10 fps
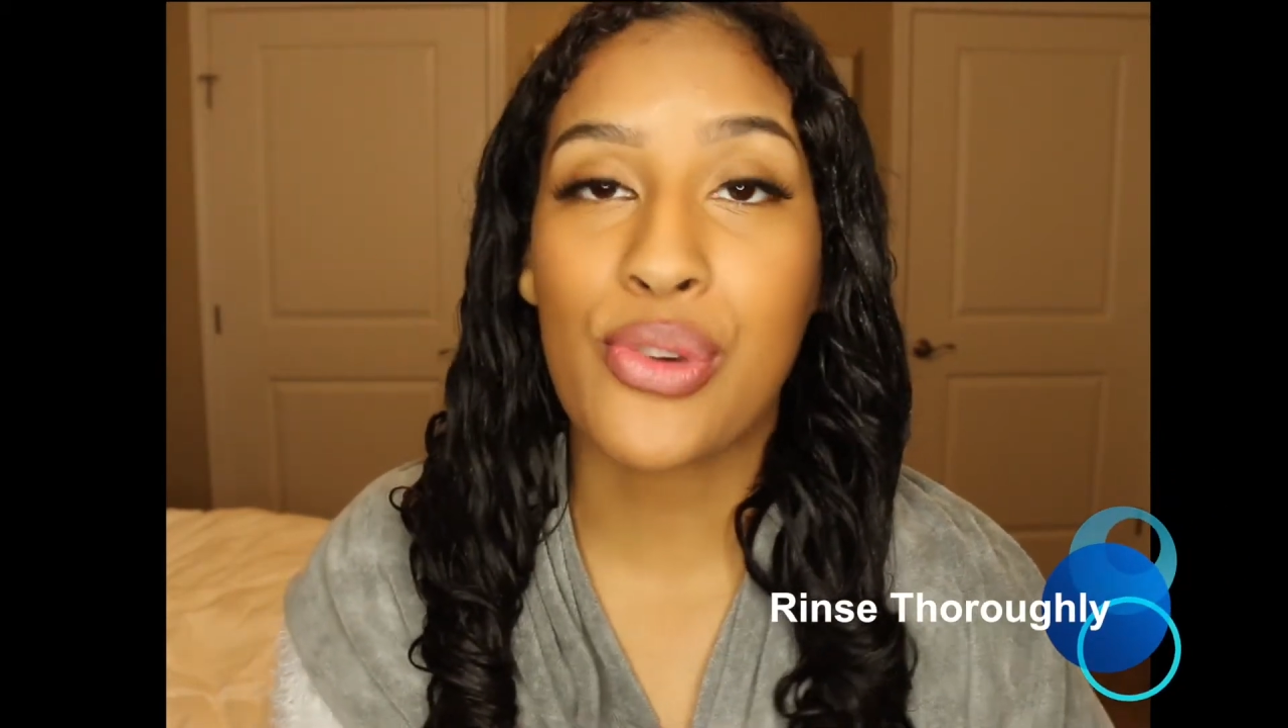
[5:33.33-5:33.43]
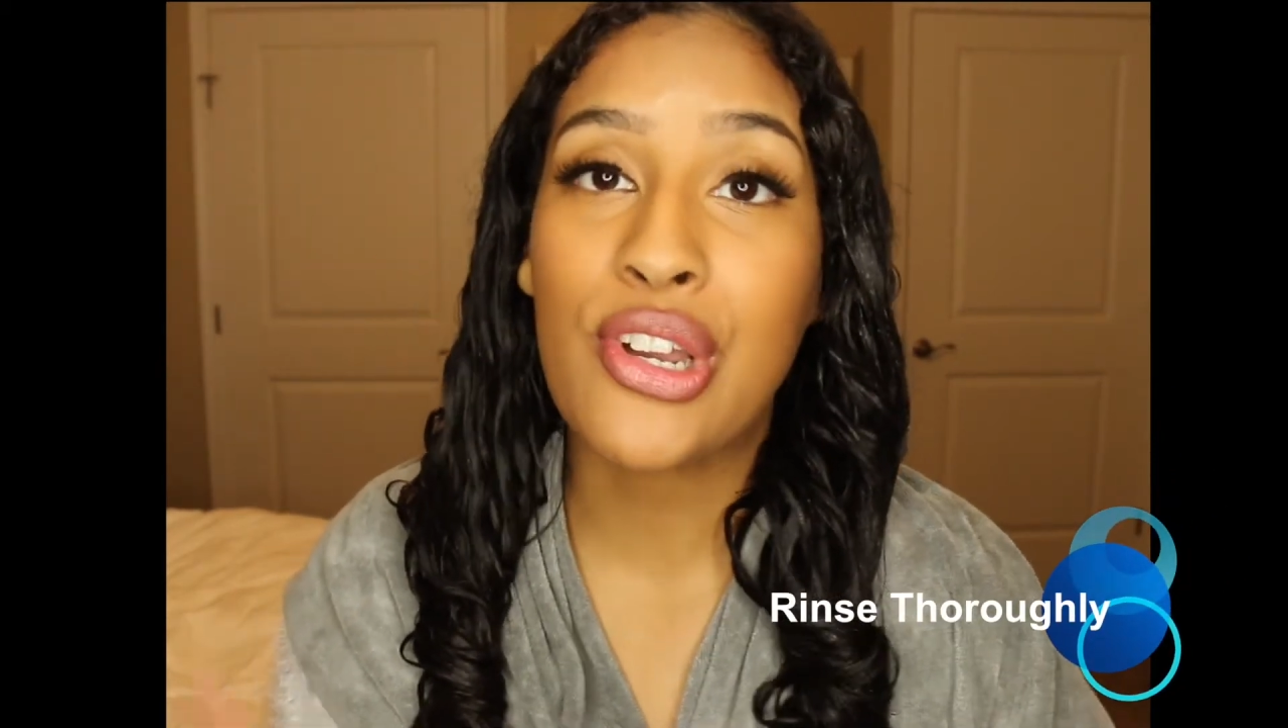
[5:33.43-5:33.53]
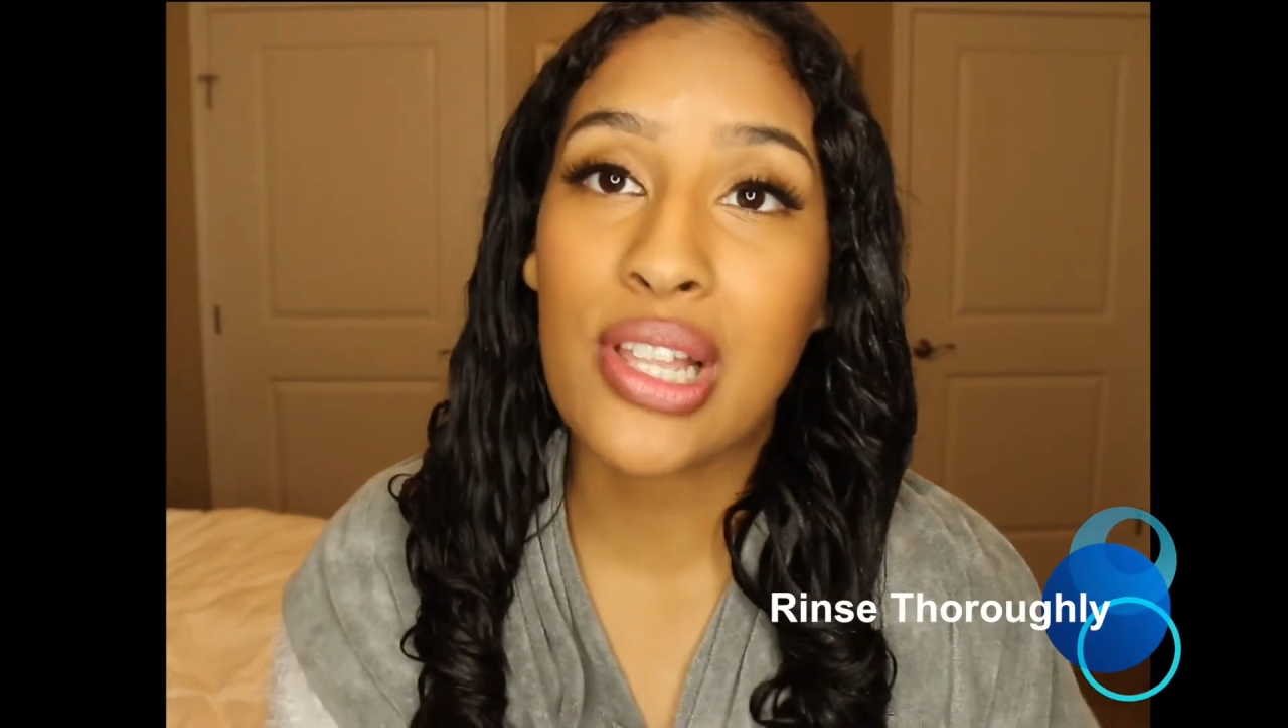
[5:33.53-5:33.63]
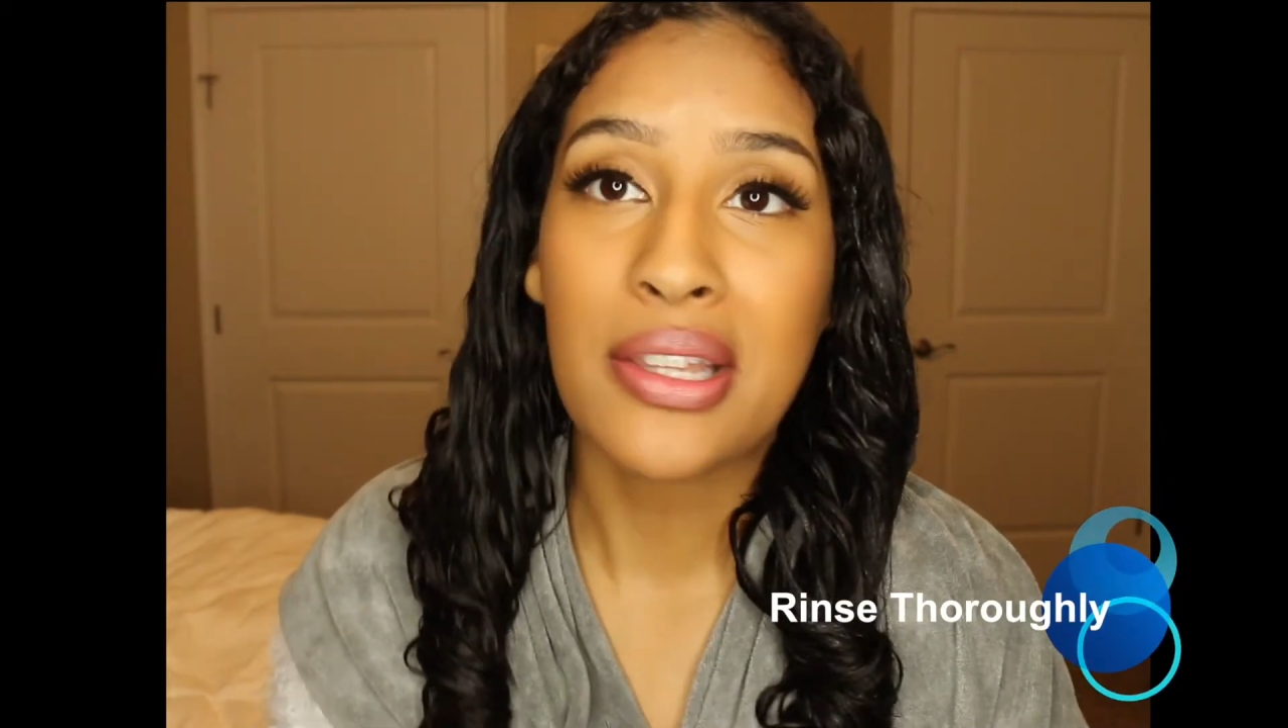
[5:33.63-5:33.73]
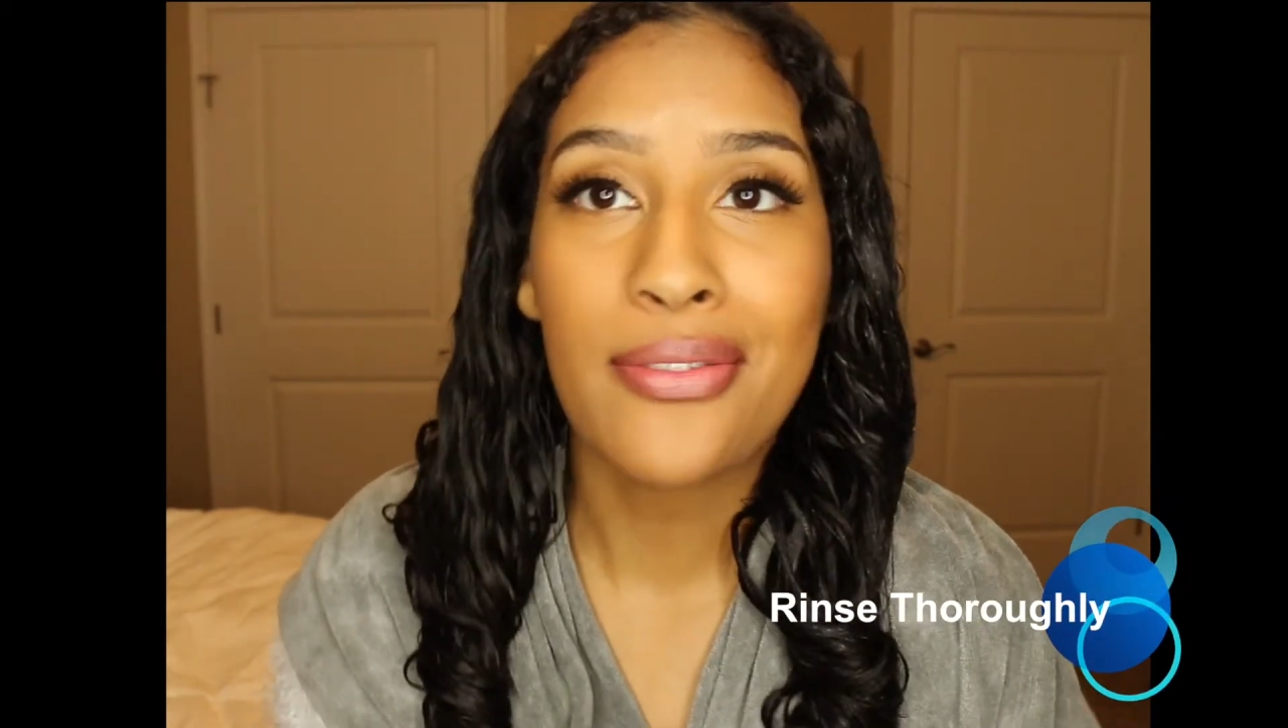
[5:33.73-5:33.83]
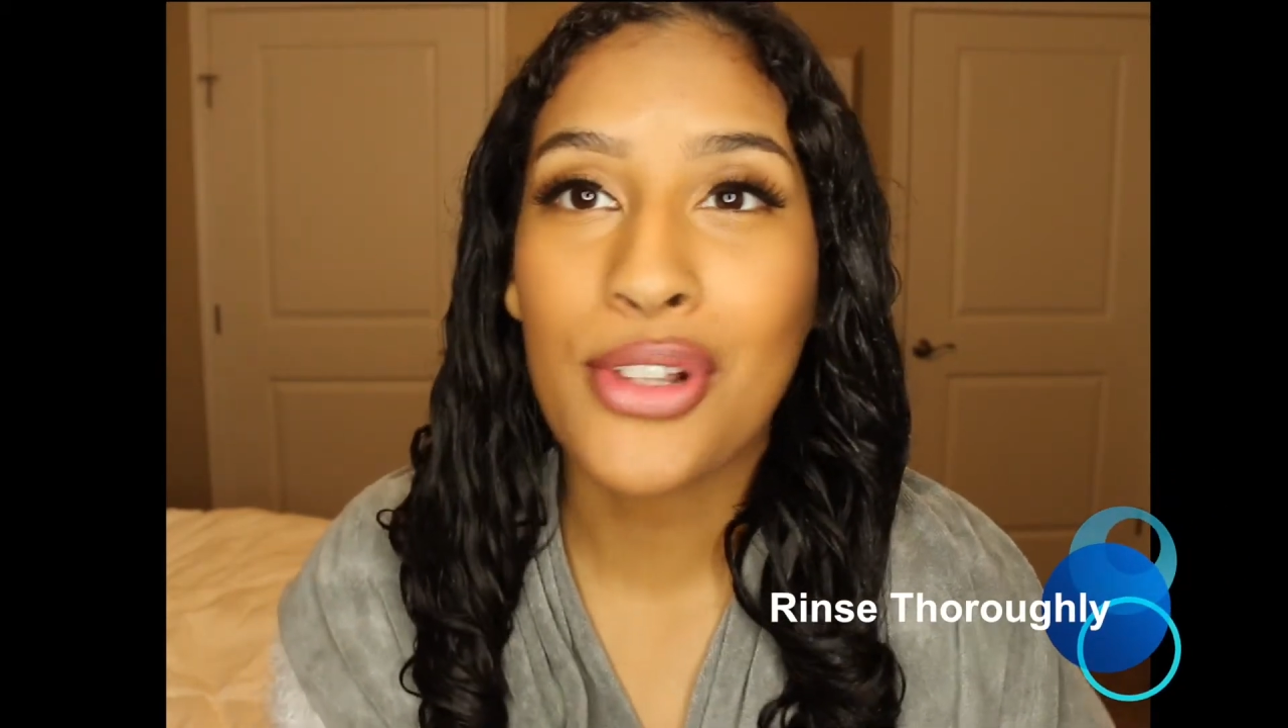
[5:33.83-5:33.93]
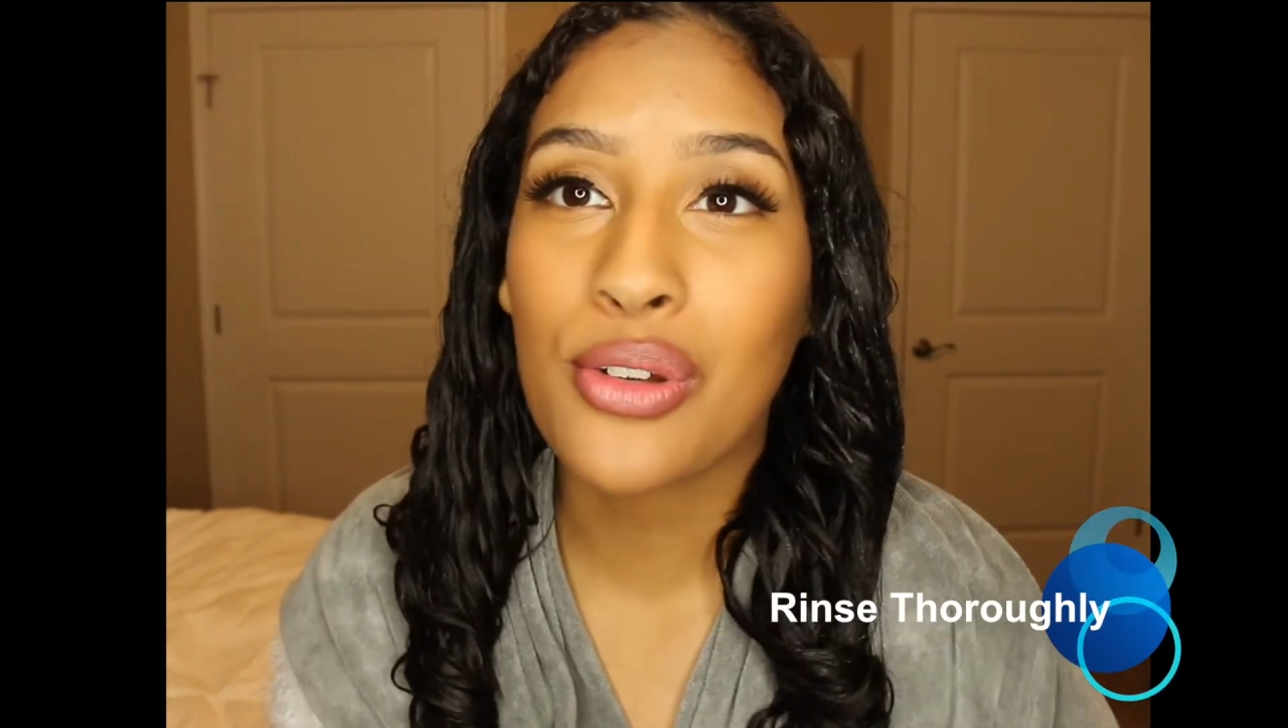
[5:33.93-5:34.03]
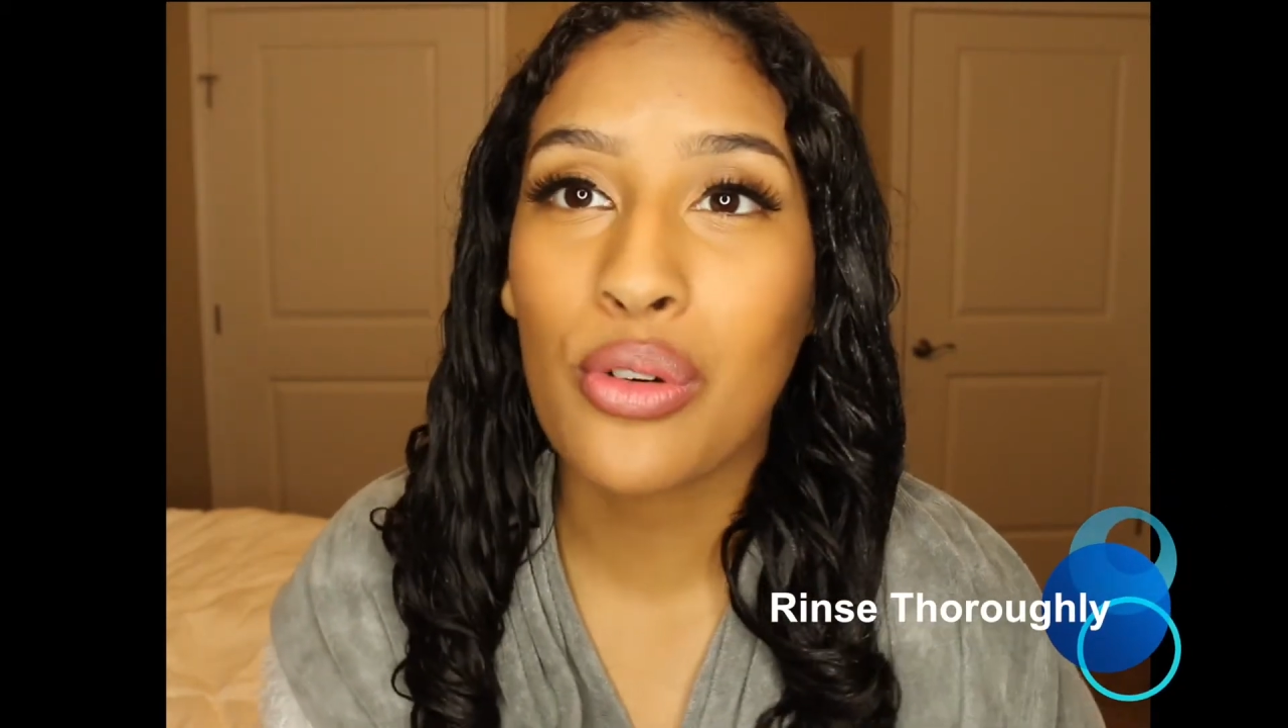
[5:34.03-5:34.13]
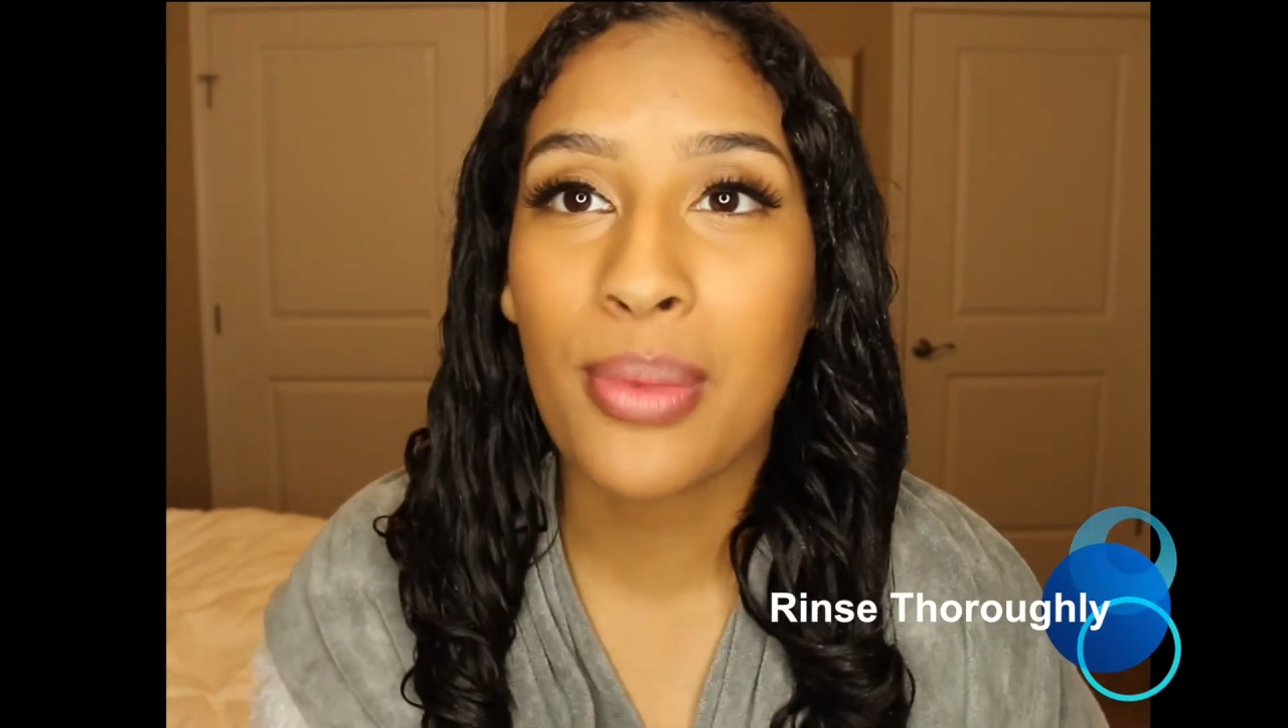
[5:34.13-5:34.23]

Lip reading: where you can leave a little